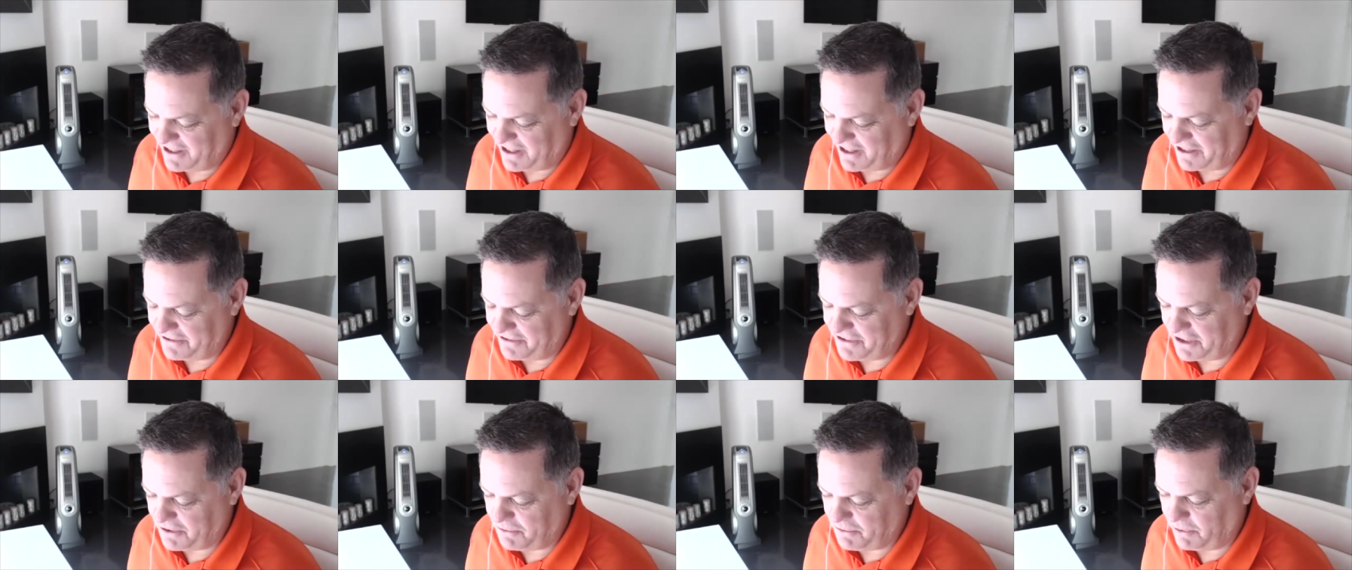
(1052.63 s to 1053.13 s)
I
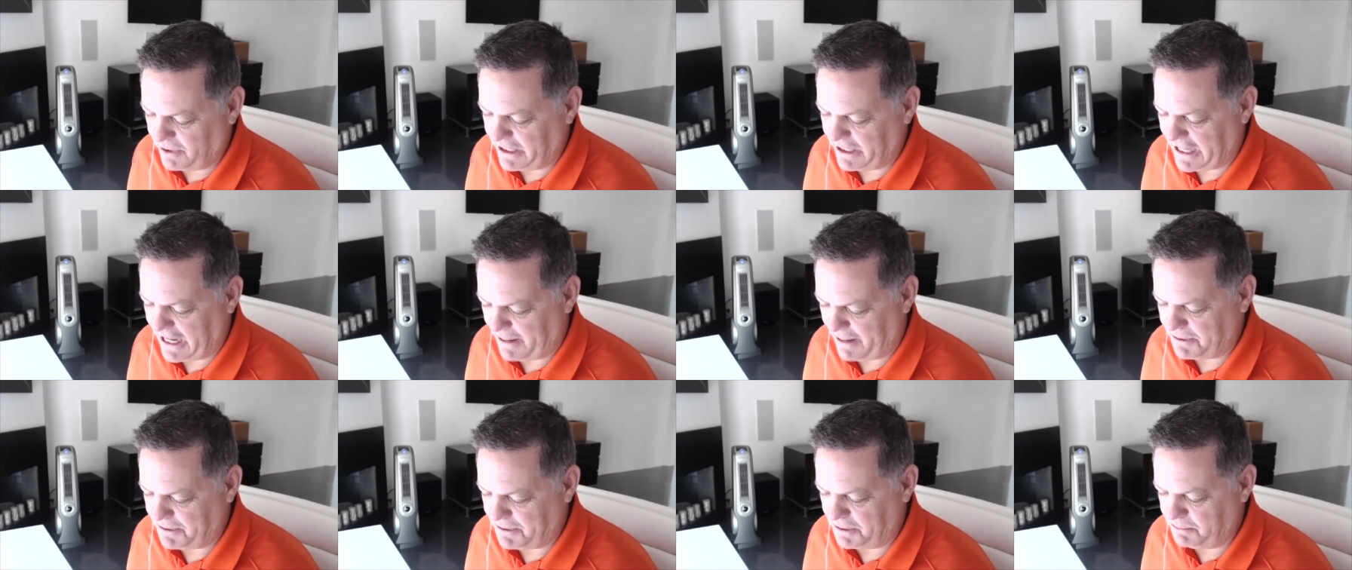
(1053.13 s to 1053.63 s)
think what
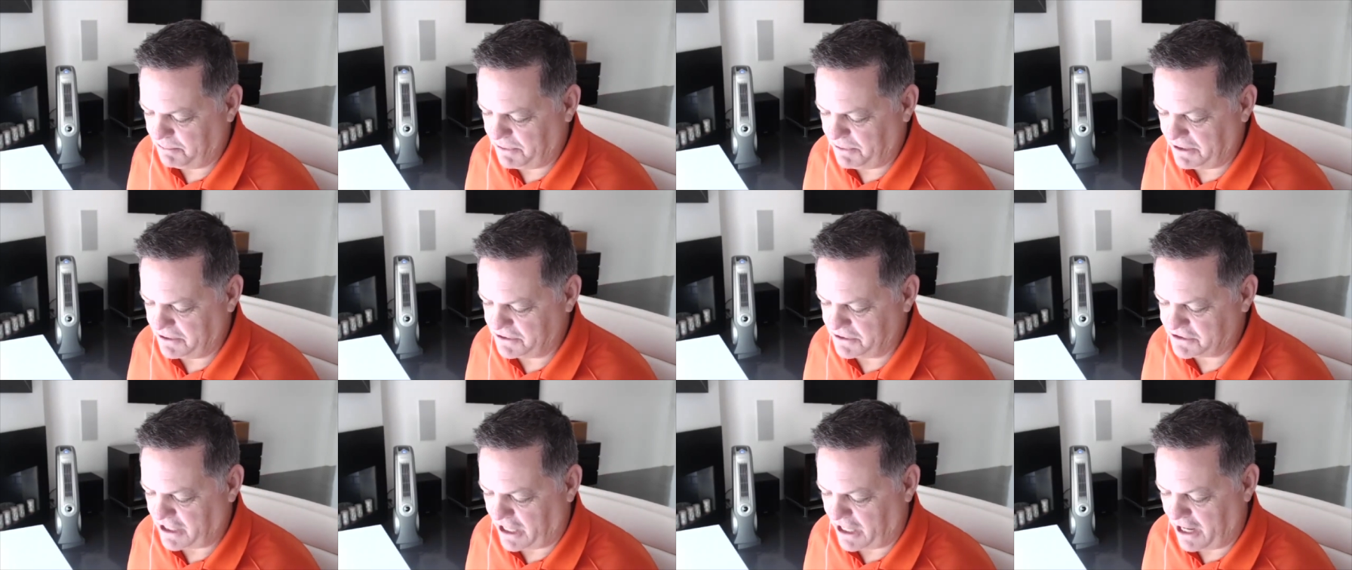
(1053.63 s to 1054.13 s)
happened to me
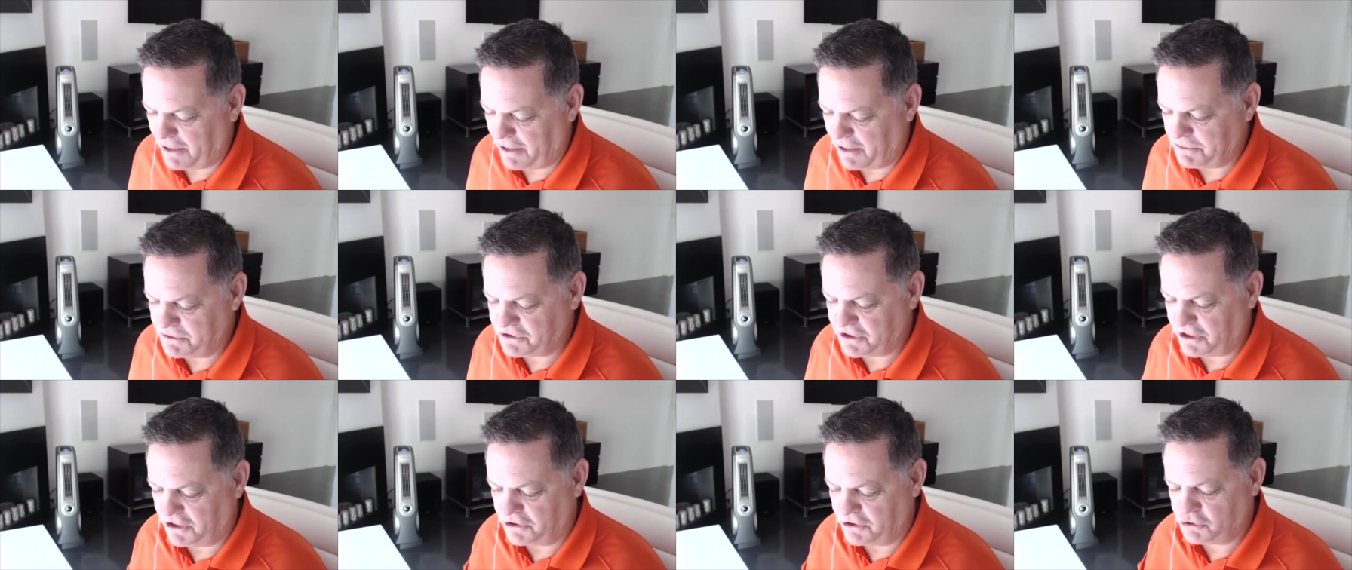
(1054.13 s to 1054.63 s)
is I
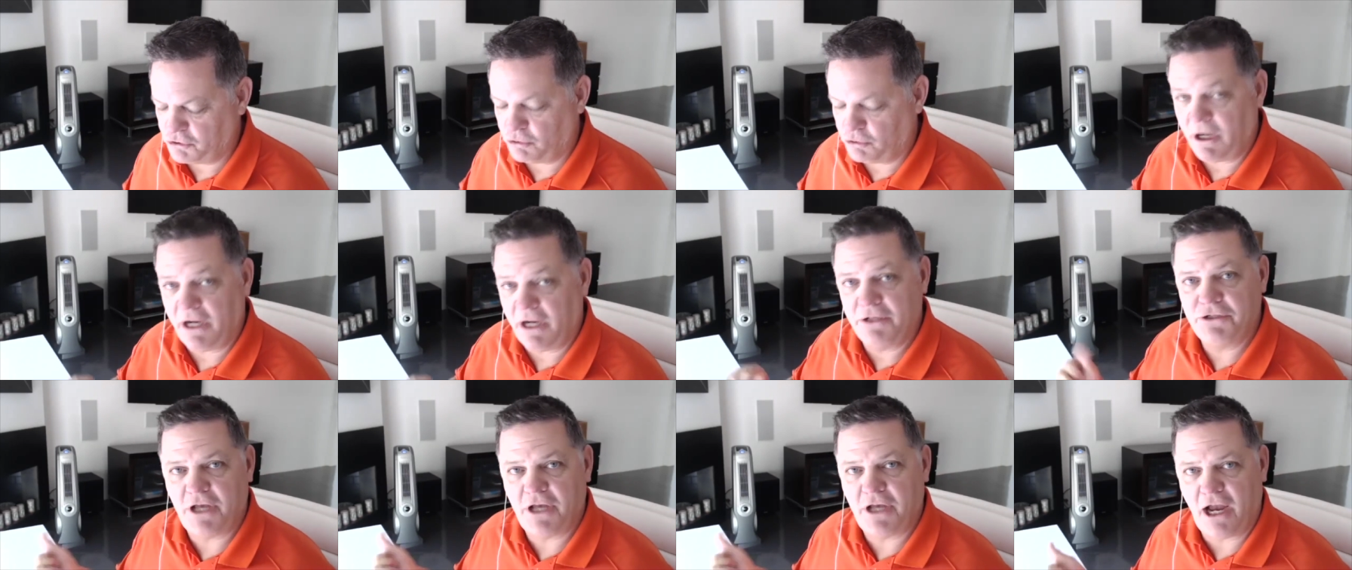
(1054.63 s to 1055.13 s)
was in a
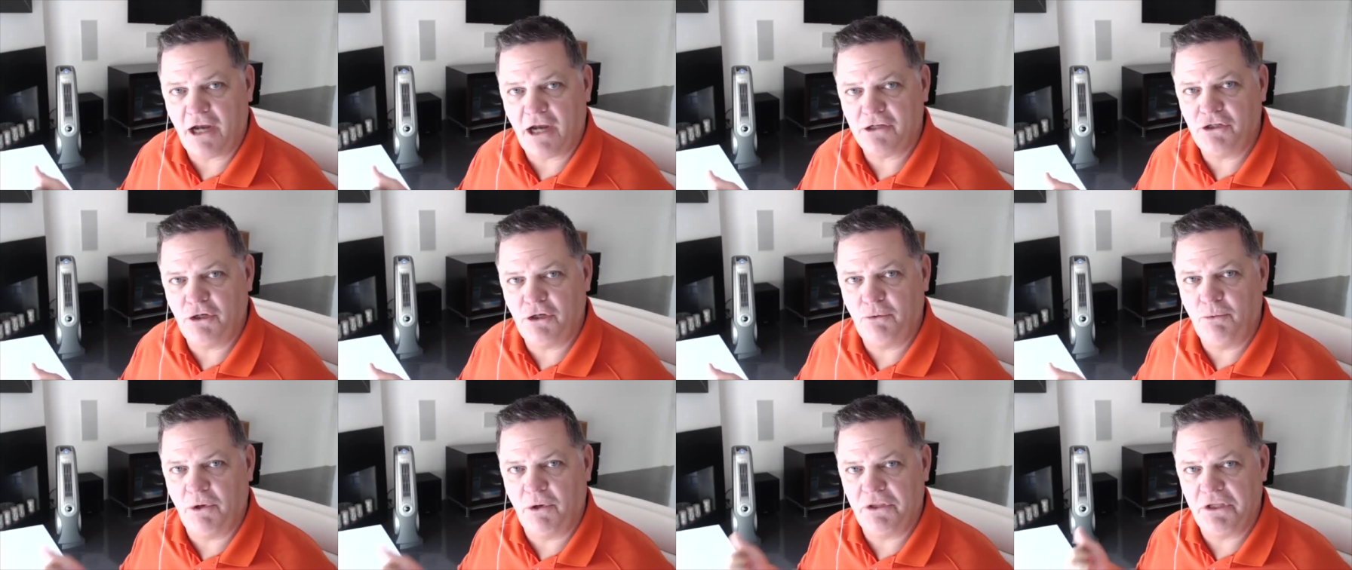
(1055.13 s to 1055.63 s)

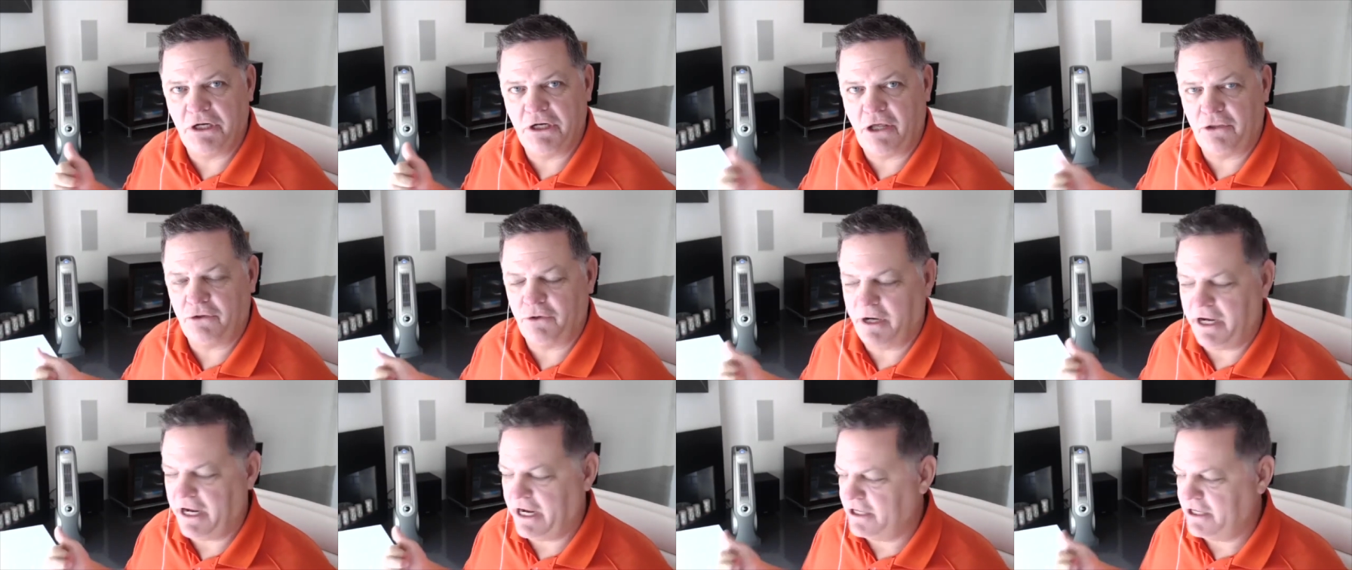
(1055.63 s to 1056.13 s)
transaction with
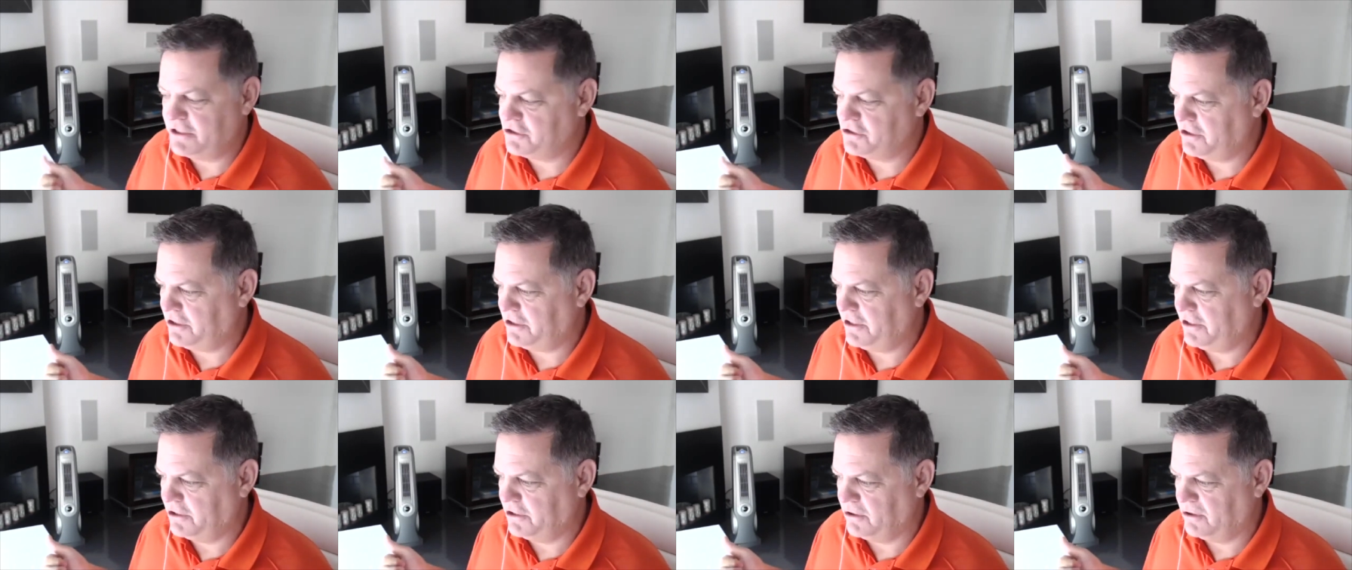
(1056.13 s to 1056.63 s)
another agent
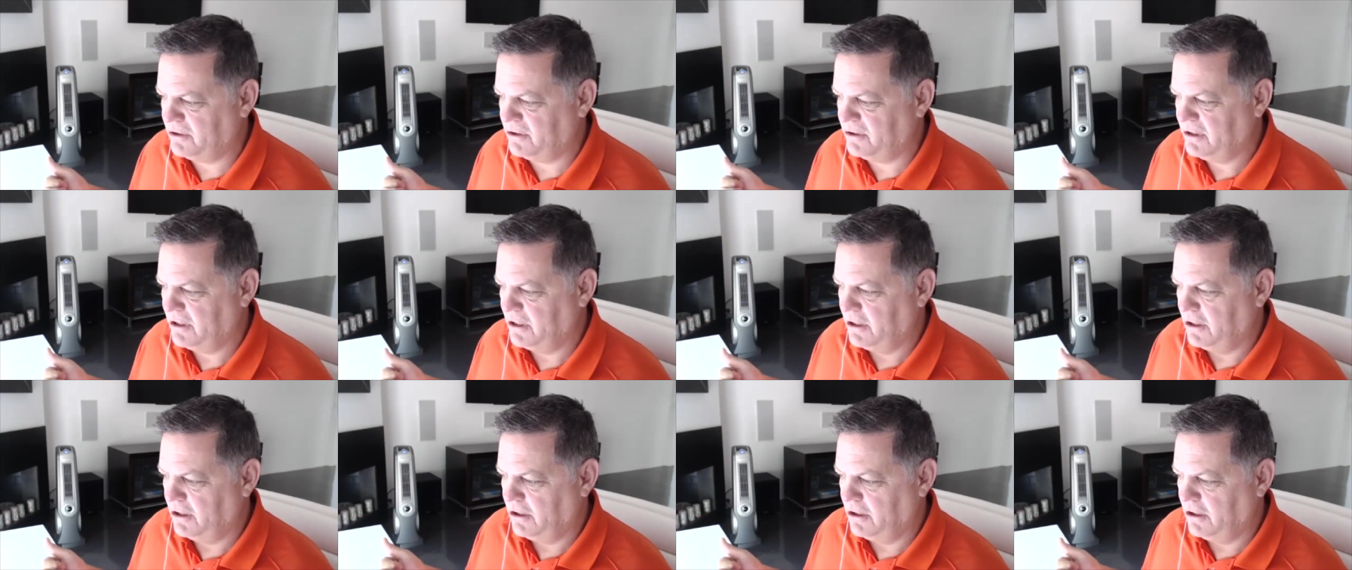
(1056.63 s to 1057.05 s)
here.